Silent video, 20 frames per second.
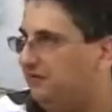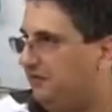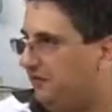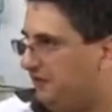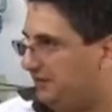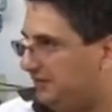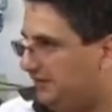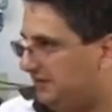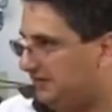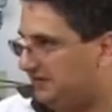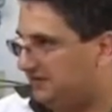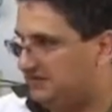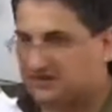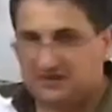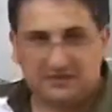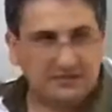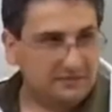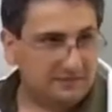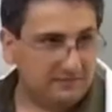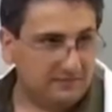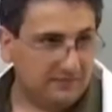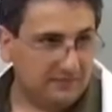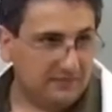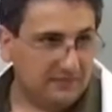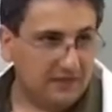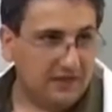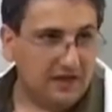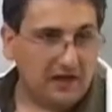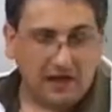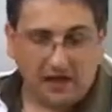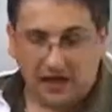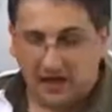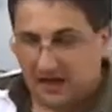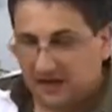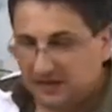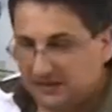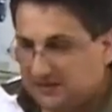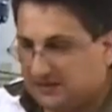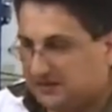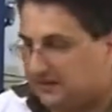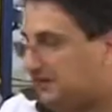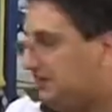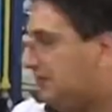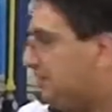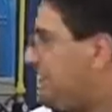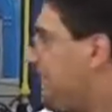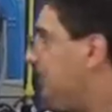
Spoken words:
furnace and